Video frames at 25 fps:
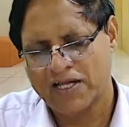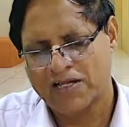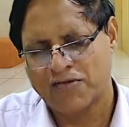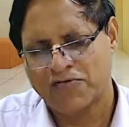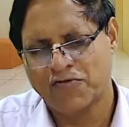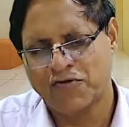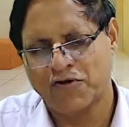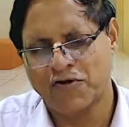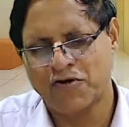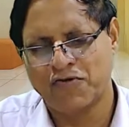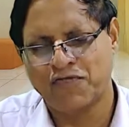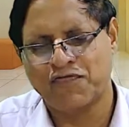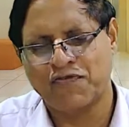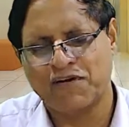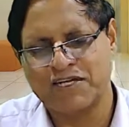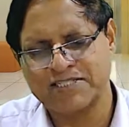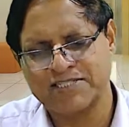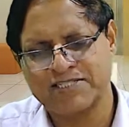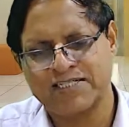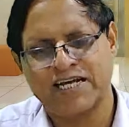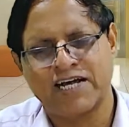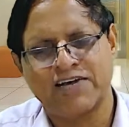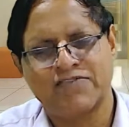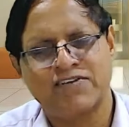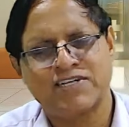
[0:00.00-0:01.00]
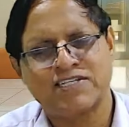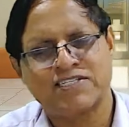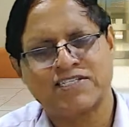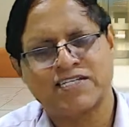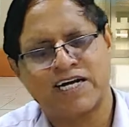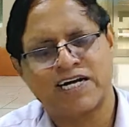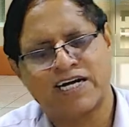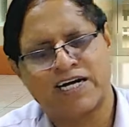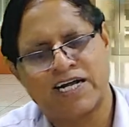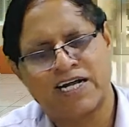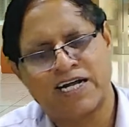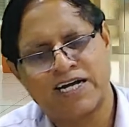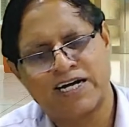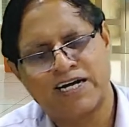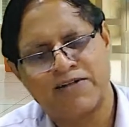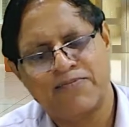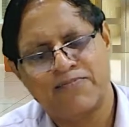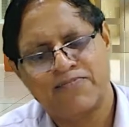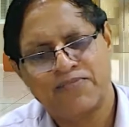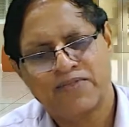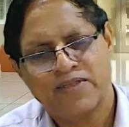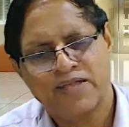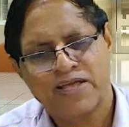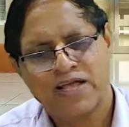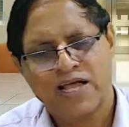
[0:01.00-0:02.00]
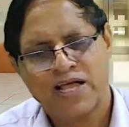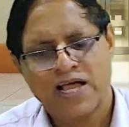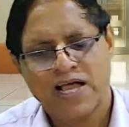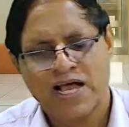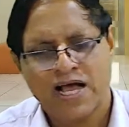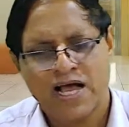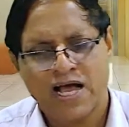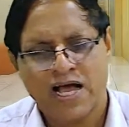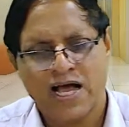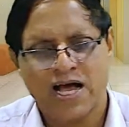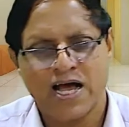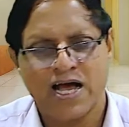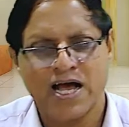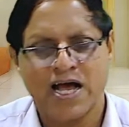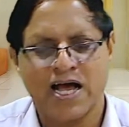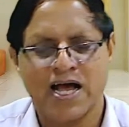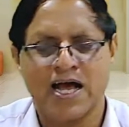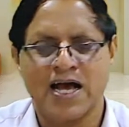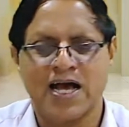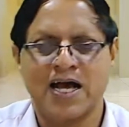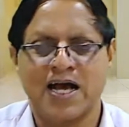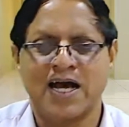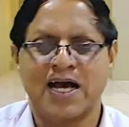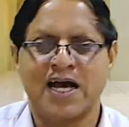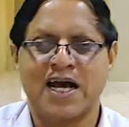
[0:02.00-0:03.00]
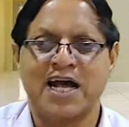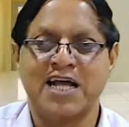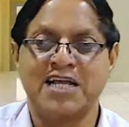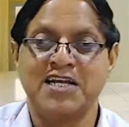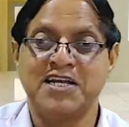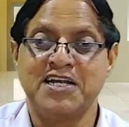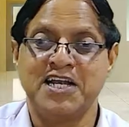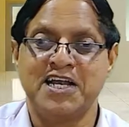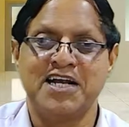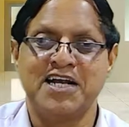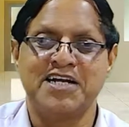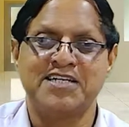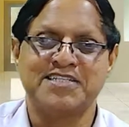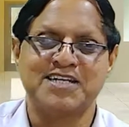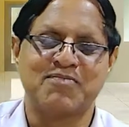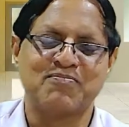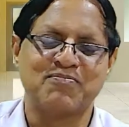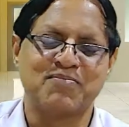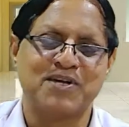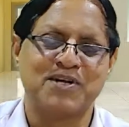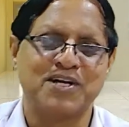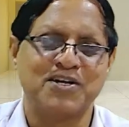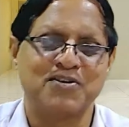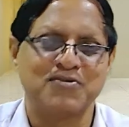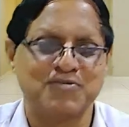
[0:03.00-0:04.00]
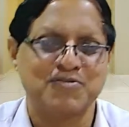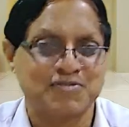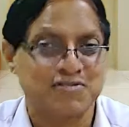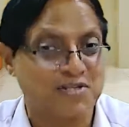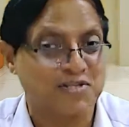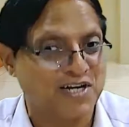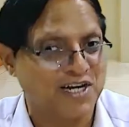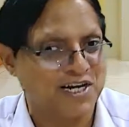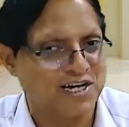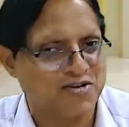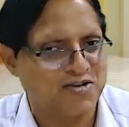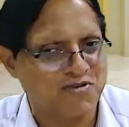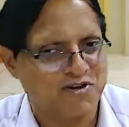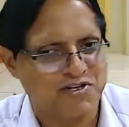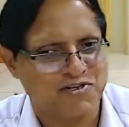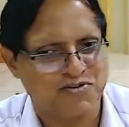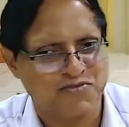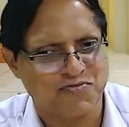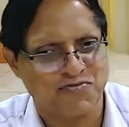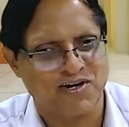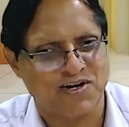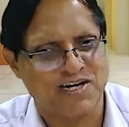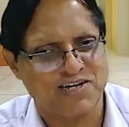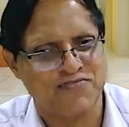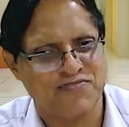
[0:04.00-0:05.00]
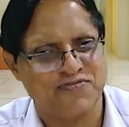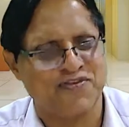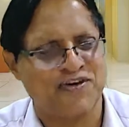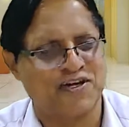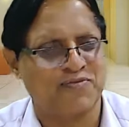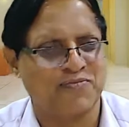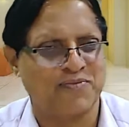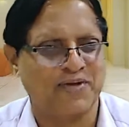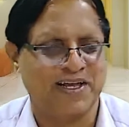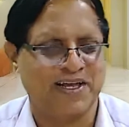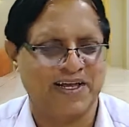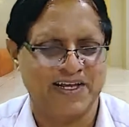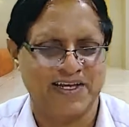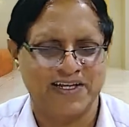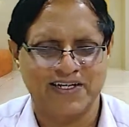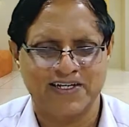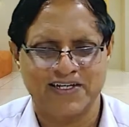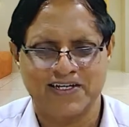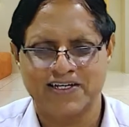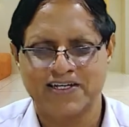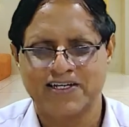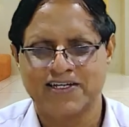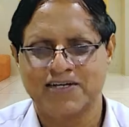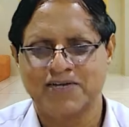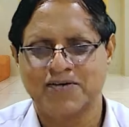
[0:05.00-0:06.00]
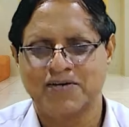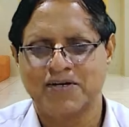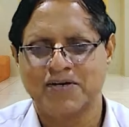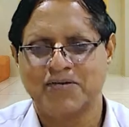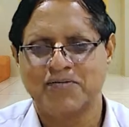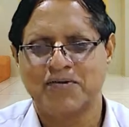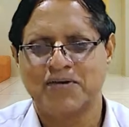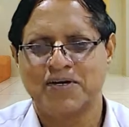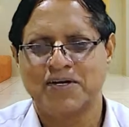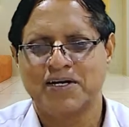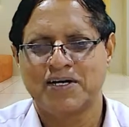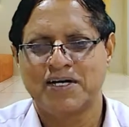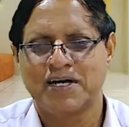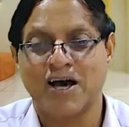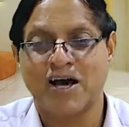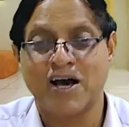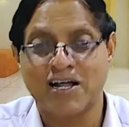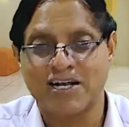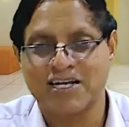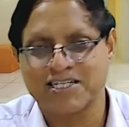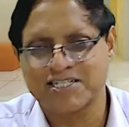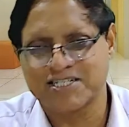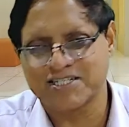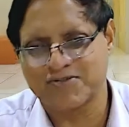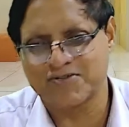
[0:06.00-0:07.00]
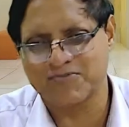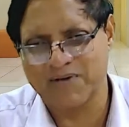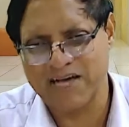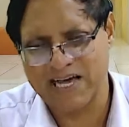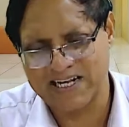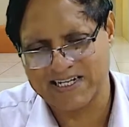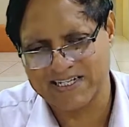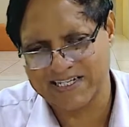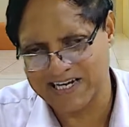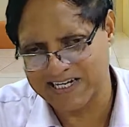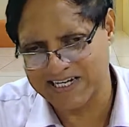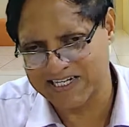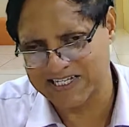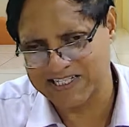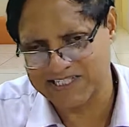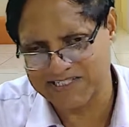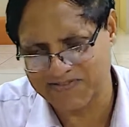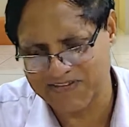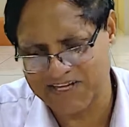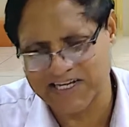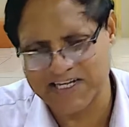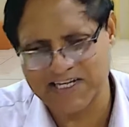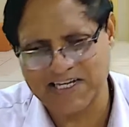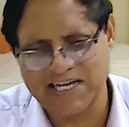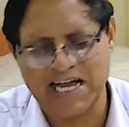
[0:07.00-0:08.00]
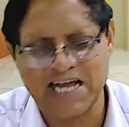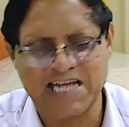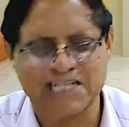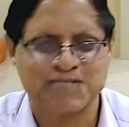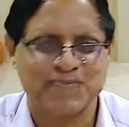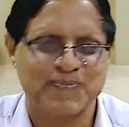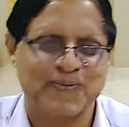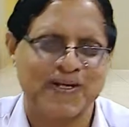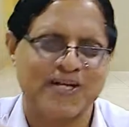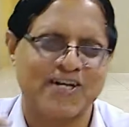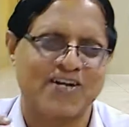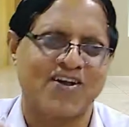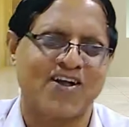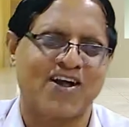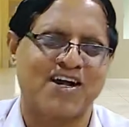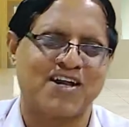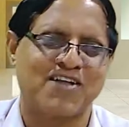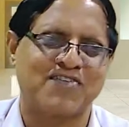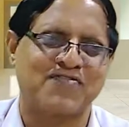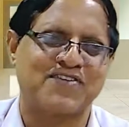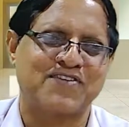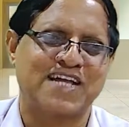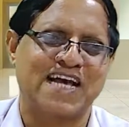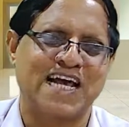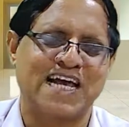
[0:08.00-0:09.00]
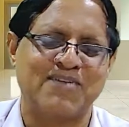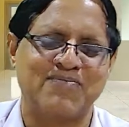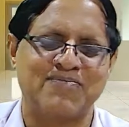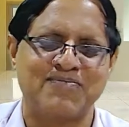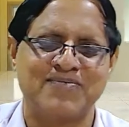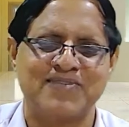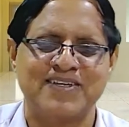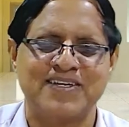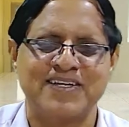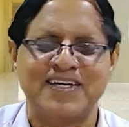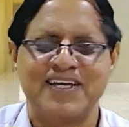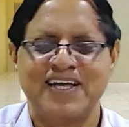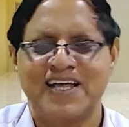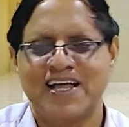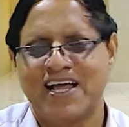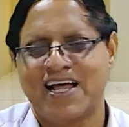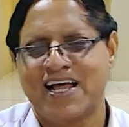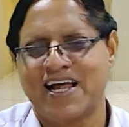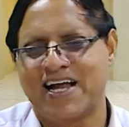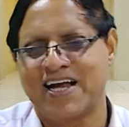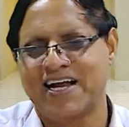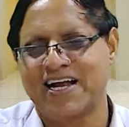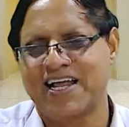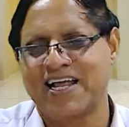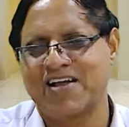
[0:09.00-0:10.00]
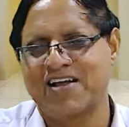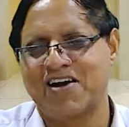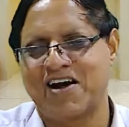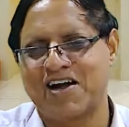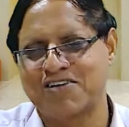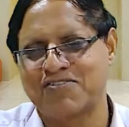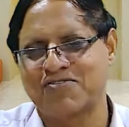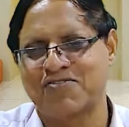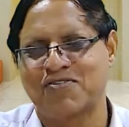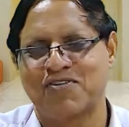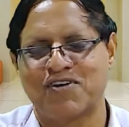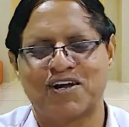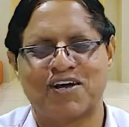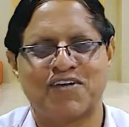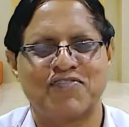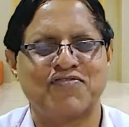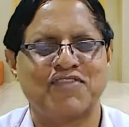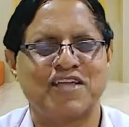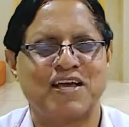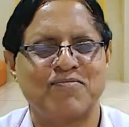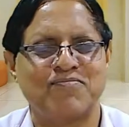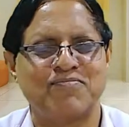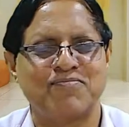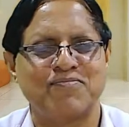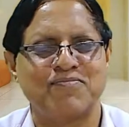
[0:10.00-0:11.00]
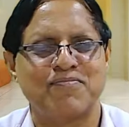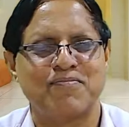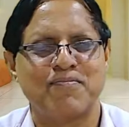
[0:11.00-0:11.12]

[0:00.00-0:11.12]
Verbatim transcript: For first, I have decided uh, I need somebody who is really going to work for me honest man. That is very, I spent a lot of time and I caught hold of them.